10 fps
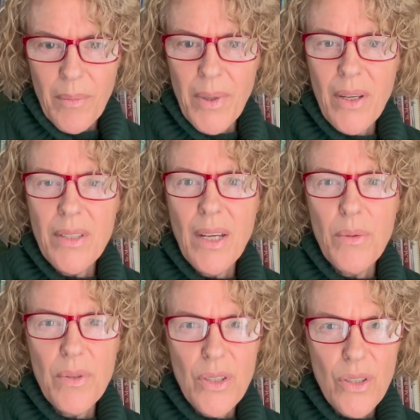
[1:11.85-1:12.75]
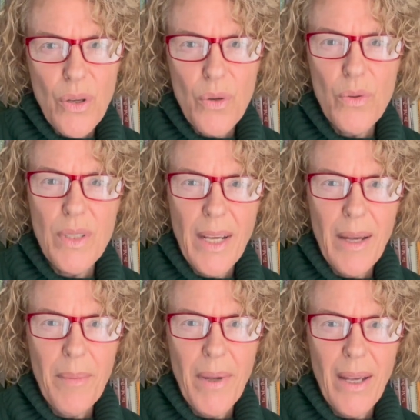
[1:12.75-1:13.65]
because I was so
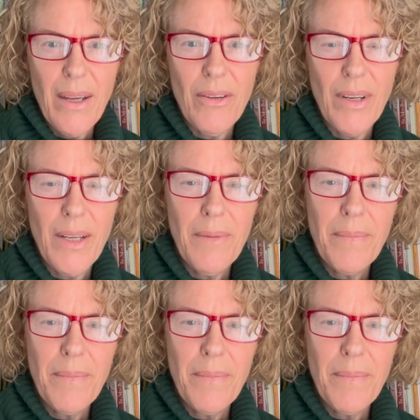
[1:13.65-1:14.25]
damn angry.